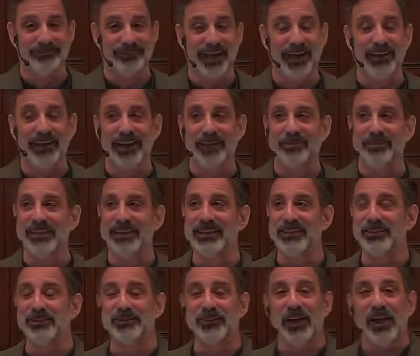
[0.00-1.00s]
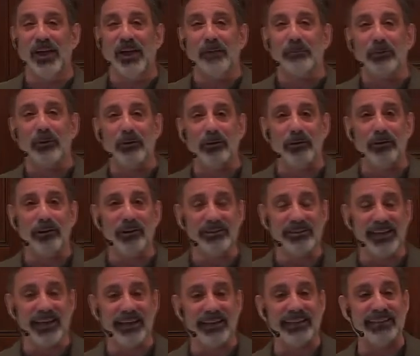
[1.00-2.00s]
I, I think of Paul
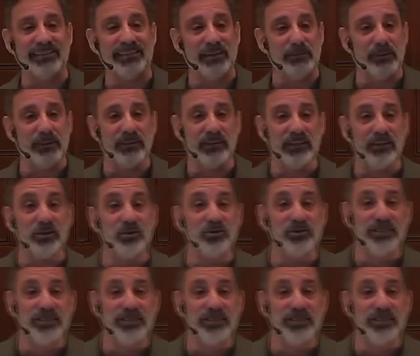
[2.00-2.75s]
telling Timothy to